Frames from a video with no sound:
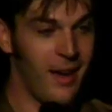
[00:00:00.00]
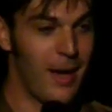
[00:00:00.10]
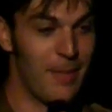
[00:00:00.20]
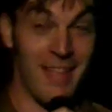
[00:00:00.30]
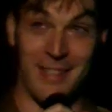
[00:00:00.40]

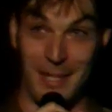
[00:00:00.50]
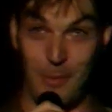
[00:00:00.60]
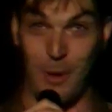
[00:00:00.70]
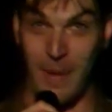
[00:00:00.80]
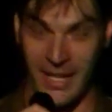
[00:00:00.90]
But that's a little
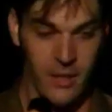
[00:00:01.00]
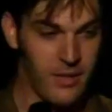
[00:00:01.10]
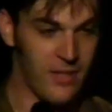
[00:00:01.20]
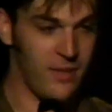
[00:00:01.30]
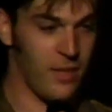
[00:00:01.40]
more money.
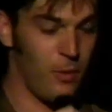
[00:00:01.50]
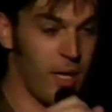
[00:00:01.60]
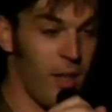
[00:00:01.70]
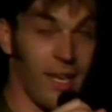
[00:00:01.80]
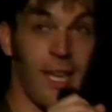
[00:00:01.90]
That's what we
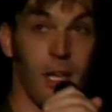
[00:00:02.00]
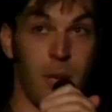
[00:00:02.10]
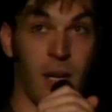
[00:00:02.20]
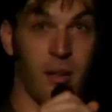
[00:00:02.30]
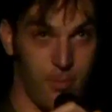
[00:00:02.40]
call a
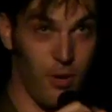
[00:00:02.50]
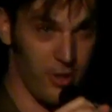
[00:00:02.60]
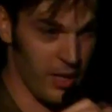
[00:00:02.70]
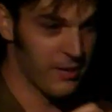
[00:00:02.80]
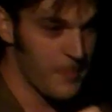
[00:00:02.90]
kill-a-buck
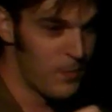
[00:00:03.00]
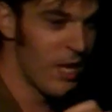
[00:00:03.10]
project.